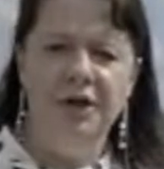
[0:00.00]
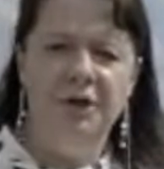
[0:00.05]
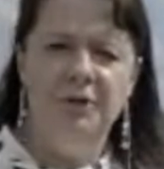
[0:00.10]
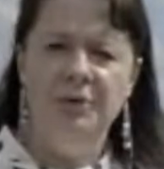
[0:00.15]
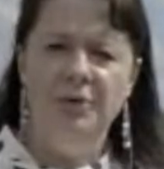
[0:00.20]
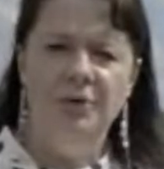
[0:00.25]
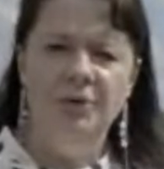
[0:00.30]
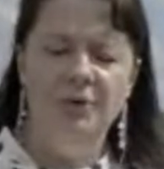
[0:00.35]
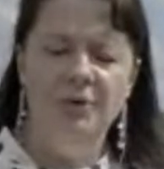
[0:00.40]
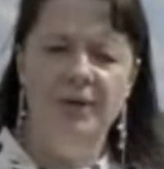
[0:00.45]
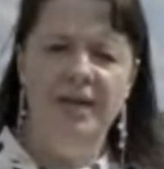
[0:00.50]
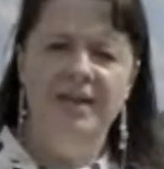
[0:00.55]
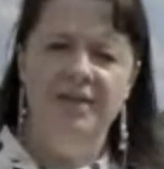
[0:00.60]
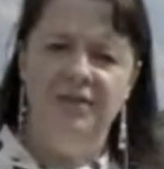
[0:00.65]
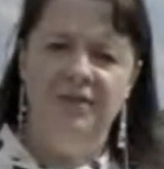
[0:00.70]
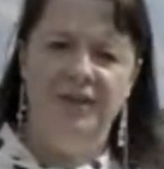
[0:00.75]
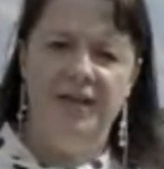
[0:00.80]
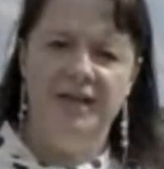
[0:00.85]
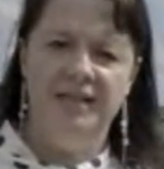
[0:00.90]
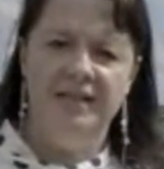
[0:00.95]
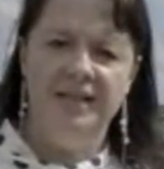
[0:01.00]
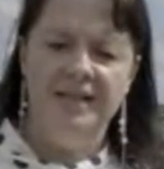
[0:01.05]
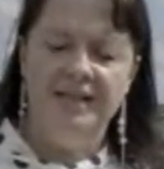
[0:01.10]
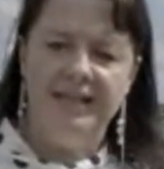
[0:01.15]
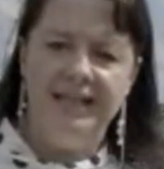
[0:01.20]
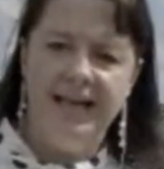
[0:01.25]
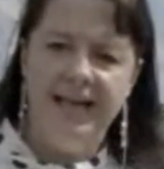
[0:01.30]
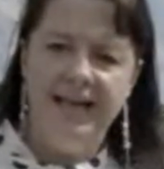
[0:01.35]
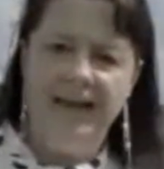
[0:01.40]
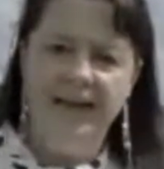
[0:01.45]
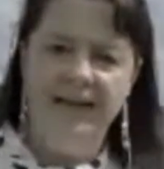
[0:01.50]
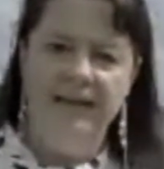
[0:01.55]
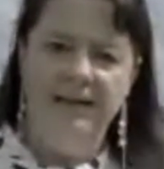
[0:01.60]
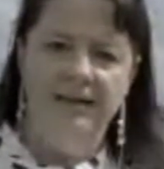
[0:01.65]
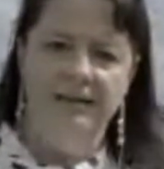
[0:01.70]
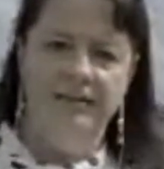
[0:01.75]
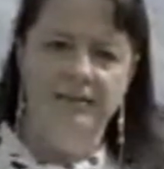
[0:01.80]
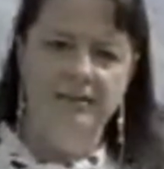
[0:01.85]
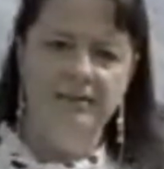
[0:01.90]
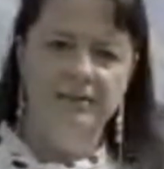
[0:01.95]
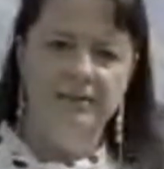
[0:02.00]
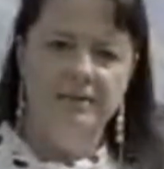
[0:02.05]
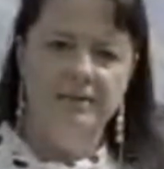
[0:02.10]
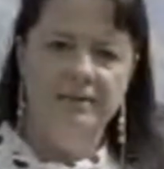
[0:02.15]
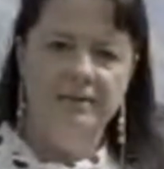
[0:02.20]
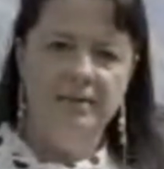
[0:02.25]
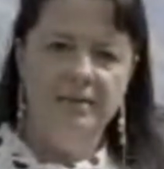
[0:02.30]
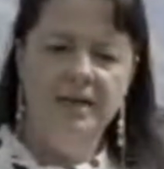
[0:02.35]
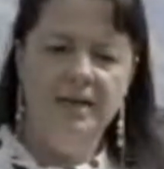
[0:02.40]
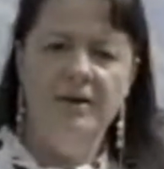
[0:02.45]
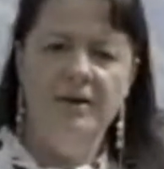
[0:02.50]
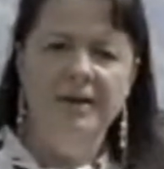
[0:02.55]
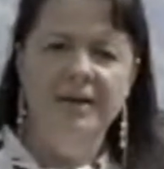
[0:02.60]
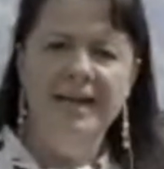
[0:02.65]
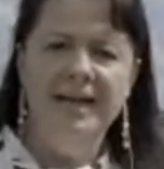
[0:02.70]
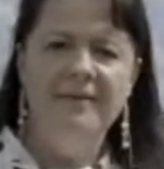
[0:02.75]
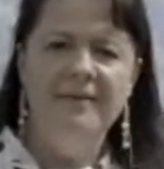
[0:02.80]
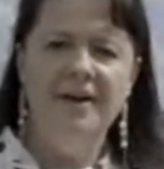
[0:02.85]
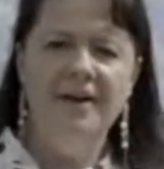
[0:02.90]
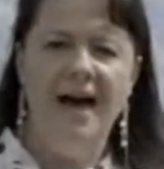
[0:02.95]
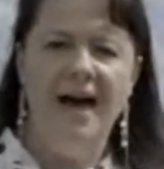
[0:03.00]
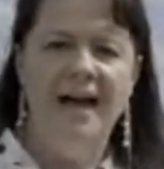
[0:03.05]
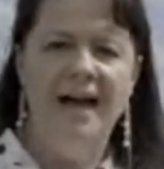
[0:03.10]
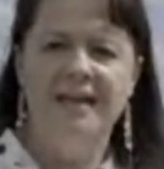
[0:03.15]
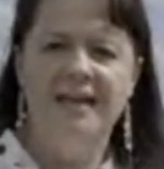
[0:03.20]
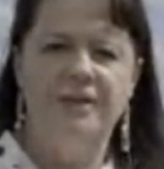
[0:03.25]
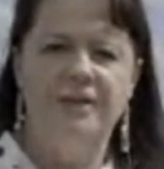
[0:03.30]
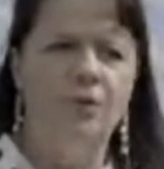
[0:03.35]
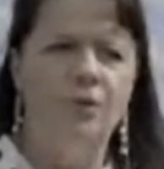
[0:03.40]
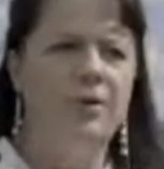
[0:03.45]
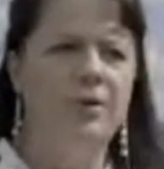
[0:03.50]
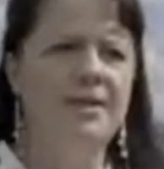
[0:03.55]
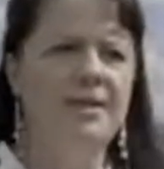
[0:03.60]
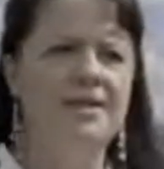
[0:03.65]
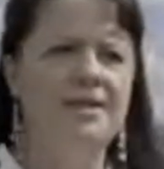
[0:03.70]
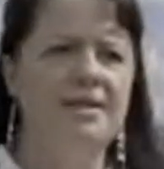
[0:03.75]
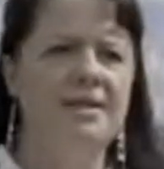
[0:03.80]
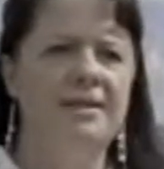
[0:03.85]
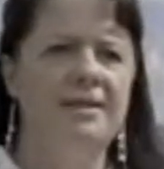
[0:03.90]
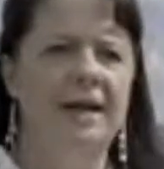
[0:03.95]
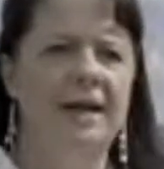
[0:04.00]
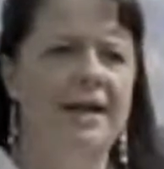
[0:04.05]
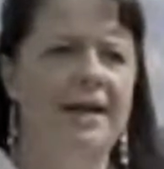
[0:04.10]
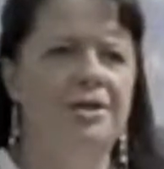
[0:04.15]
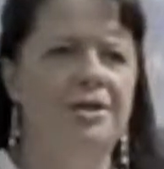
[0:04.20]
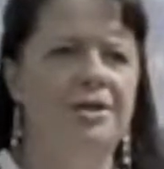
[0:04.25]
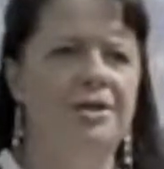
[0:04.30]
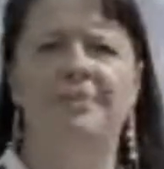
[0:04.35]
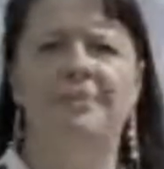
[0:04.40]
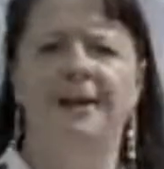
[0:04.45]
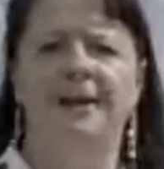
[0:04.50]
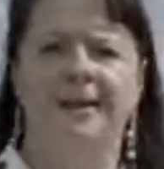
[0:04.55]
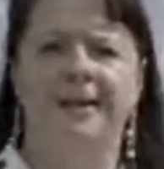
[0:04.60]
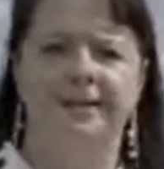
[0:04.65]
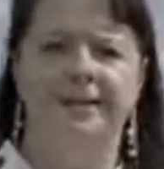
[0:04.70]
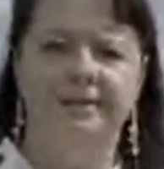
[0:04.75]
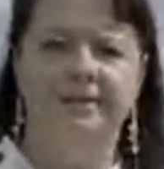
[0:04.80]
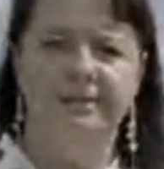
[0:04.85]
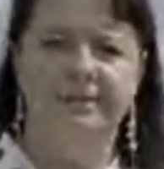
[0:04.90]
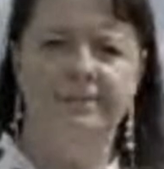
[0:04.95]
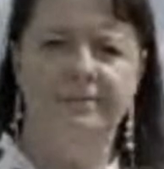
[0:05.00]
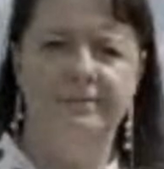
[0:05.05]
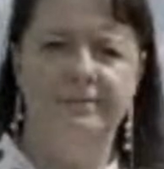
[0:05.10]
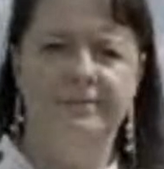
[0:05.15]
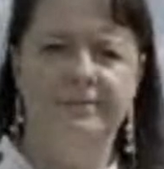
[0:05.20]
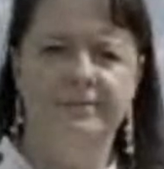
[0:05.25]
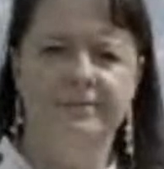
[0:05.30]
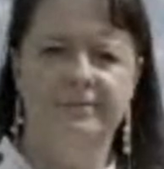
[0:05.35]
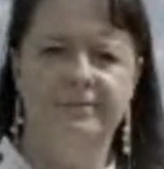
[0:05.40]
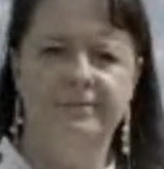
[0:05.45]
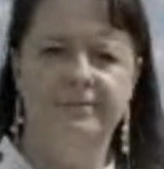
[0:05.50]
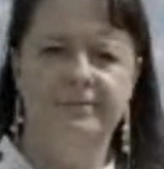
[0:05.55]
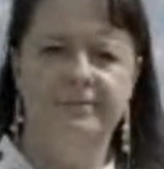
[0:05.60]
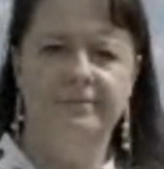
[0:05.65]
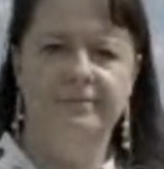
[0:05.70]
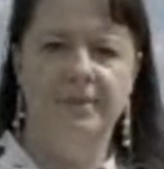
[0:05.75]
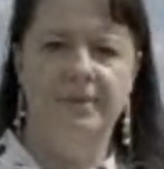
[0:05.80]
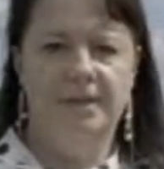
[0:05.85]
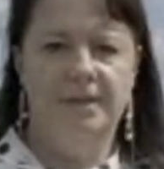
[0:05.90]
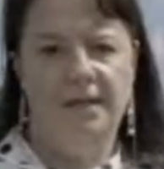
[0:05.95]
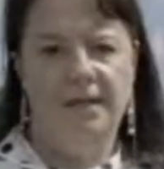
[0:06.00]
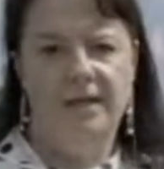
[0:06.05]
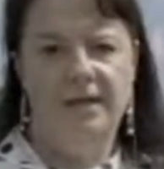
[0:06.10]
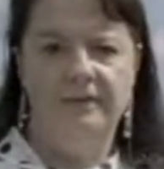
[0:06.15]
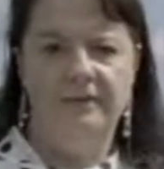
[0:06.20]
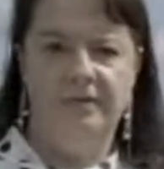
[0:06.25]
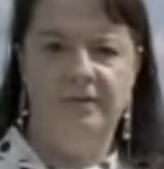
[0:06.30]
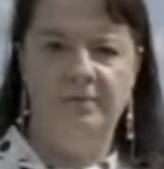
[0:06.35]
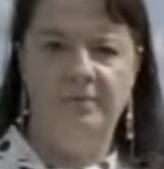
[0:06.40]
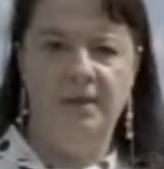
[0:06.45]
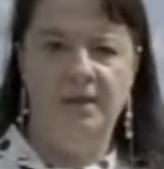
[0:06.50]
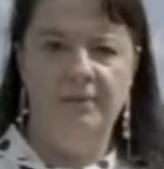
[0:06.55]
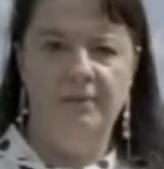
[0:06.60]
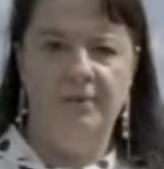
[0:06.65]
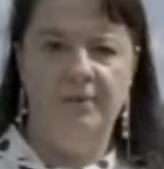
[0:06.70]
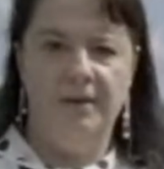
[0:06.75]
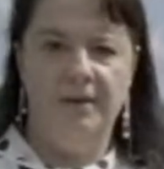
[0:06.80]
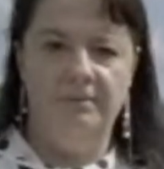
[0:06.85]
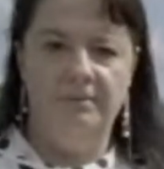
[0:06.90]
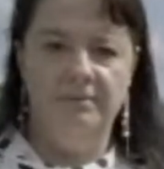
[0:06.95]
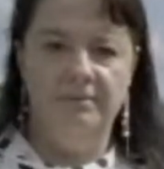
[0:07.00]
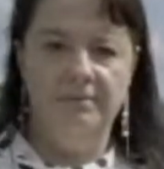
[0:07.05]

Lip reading: who he thinks he's kidding. He only ever has oysters and champagne. And I have to work with him.